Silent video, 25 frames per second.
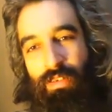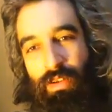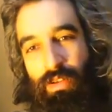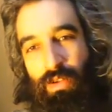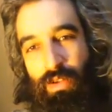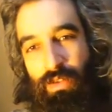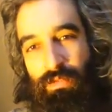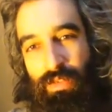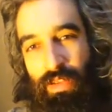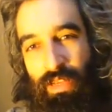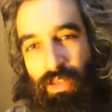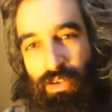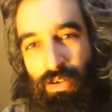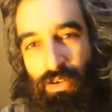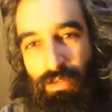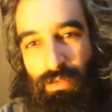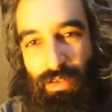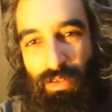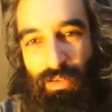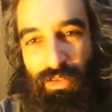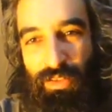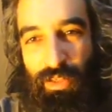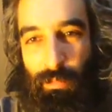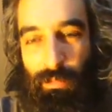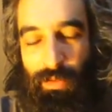Are you in Vancouver?
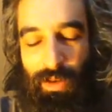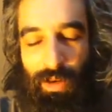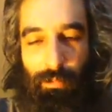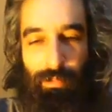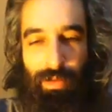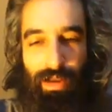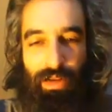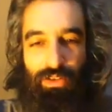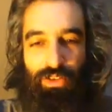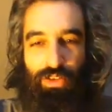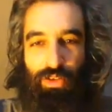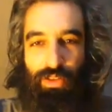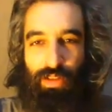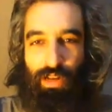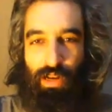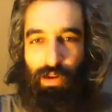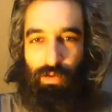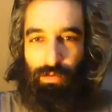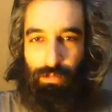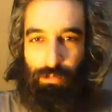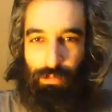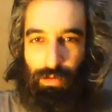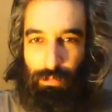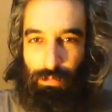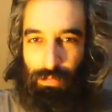There's something about you that I
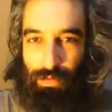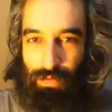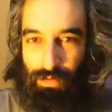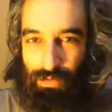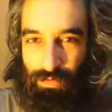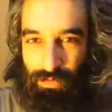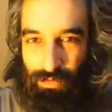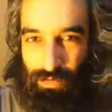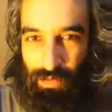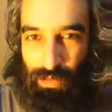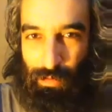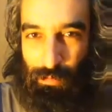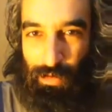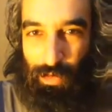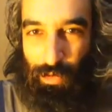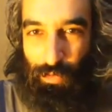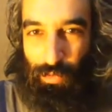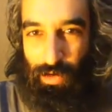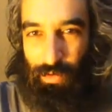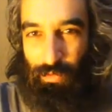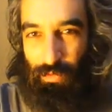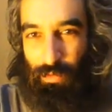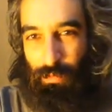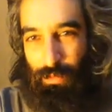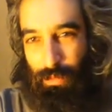remember that I'm not
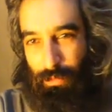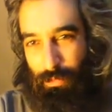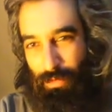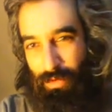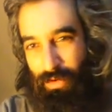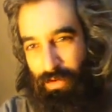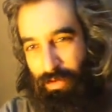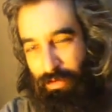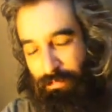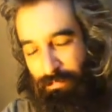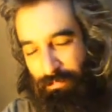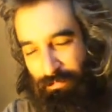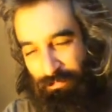quite remembering.